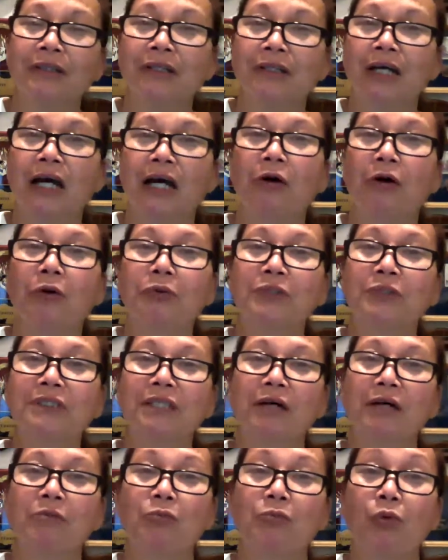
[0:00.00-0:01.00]
I always
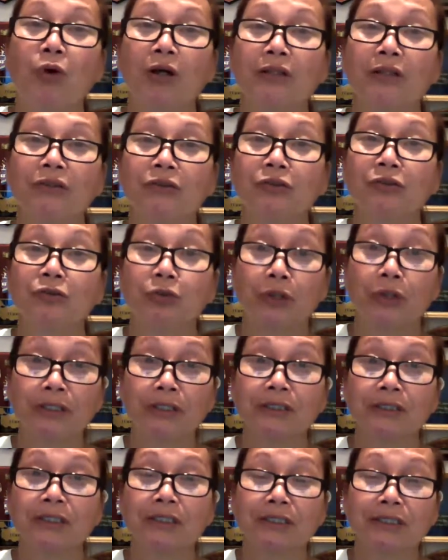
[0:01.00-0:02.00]
have water,
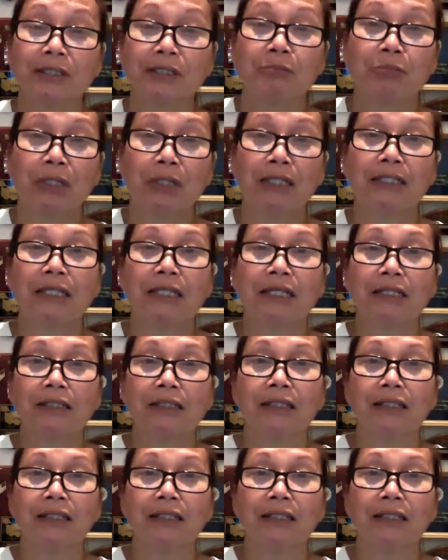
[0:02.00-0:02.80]
drinks, and stuff like that.